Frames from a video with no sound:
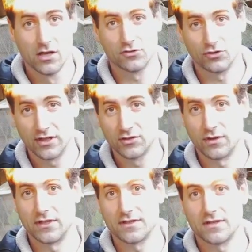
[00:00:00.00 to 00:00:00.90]
So you need
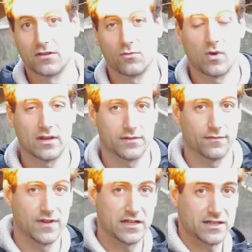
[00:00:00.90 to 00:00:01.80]
to understand what
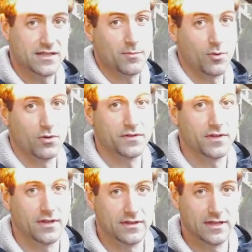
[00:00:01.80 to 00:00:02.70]

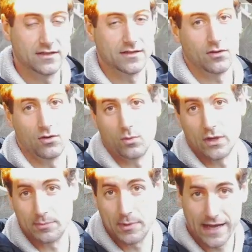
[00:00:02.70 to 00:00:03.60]
vegetables need or
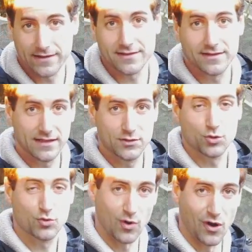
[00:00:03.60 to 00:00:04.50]
what plants need
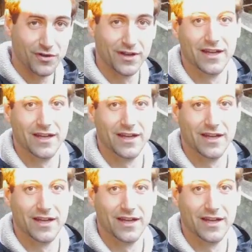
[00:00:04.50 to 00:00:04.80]
to grow.